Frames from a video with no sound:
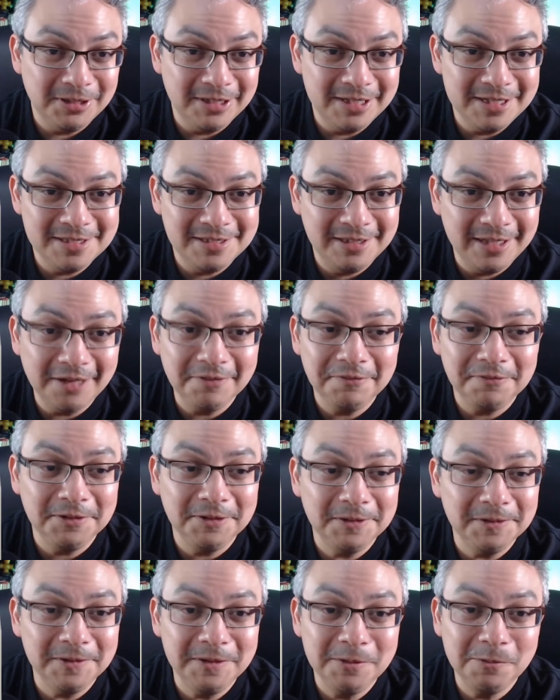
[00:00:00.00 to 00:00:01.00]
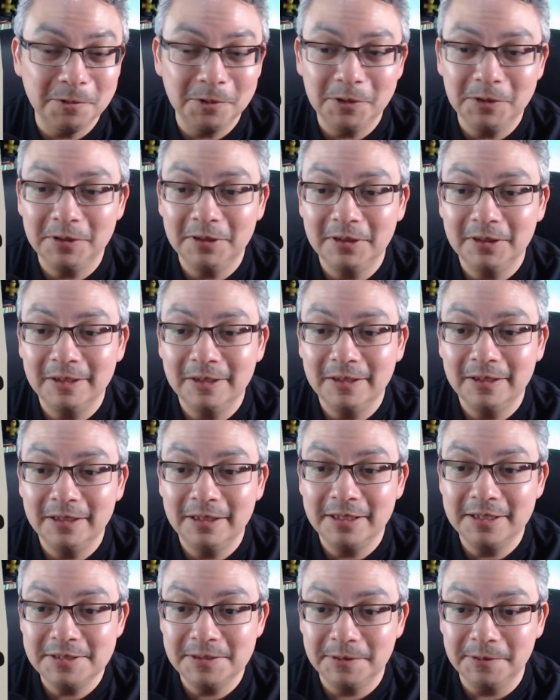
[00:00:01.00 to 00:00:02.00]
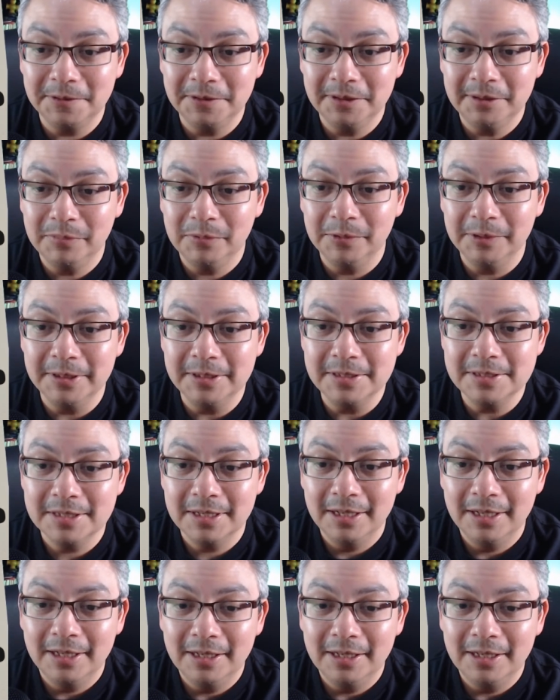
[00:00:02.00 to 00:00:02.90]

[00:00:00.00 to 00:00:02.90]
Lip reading: is definitely worth his 30 points.